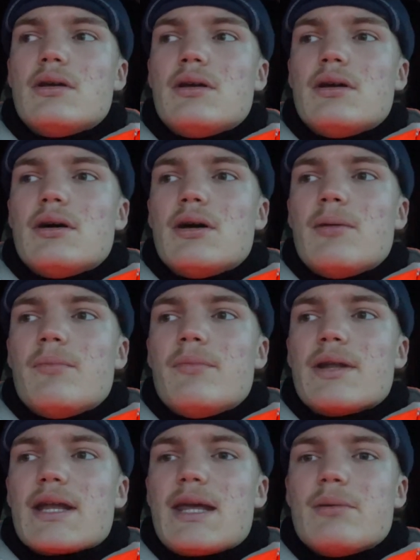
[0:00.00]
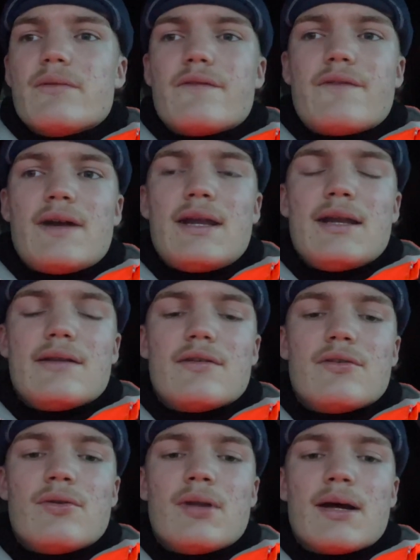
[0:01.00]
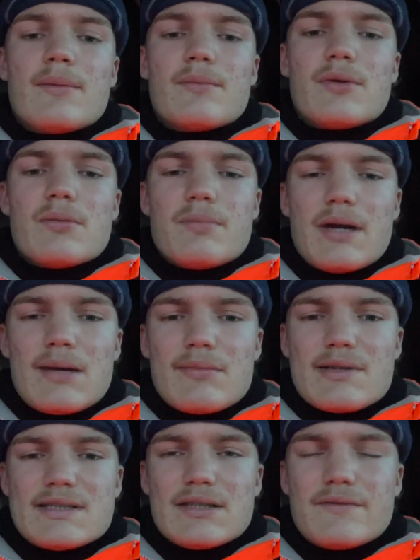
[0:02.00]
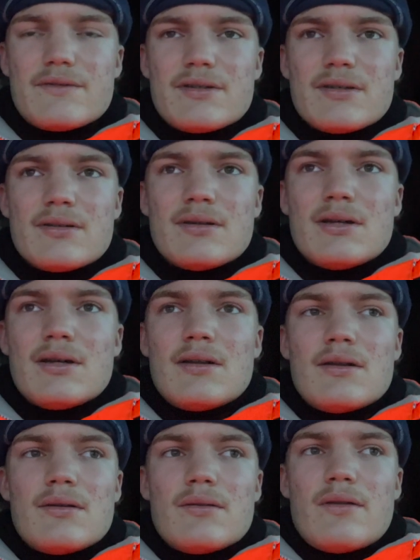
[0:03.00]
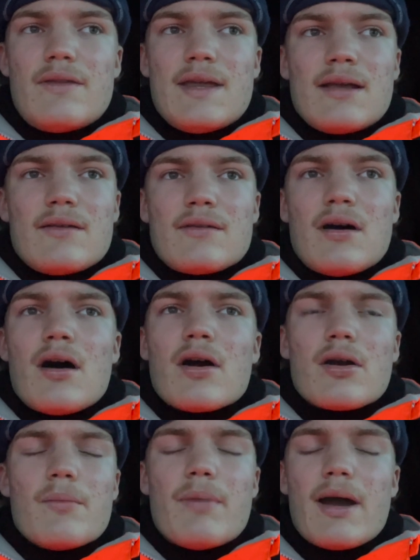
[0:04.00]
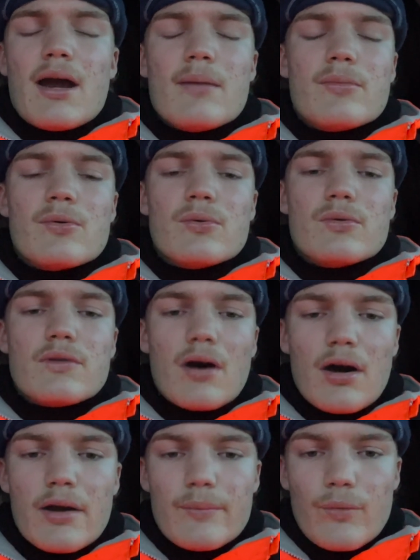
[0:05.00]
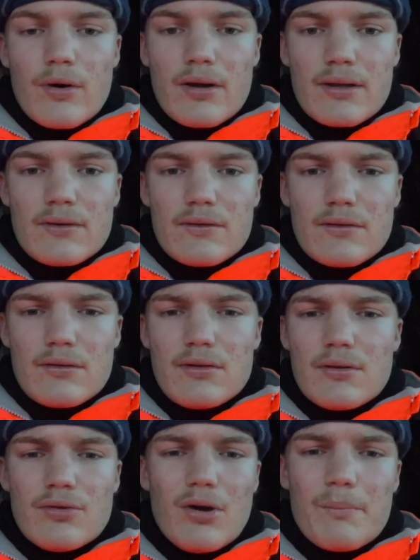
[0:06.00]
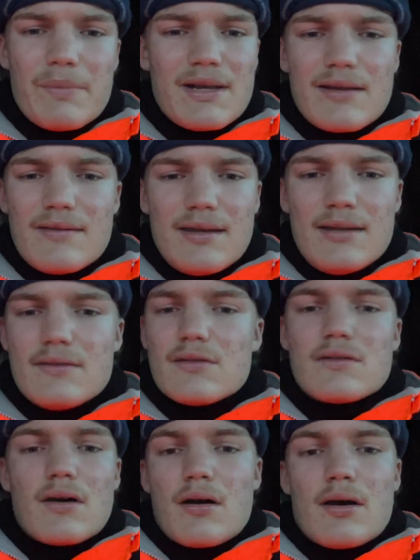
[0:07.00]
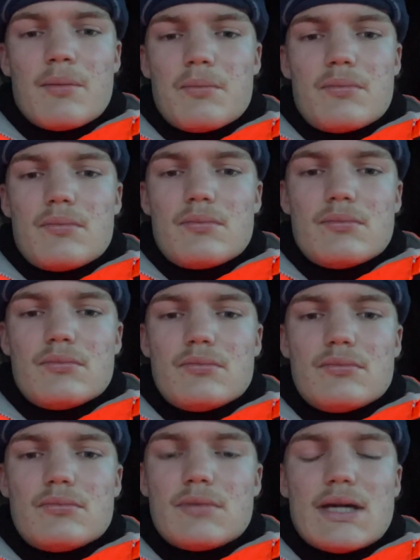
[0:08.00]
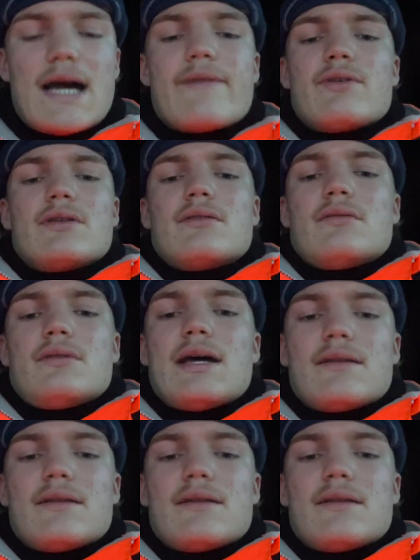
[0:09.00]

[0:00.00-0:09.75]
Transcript: and I keep on failing to do that, comparing myself to things that aren't comparable time wise, not ability, just time, but having that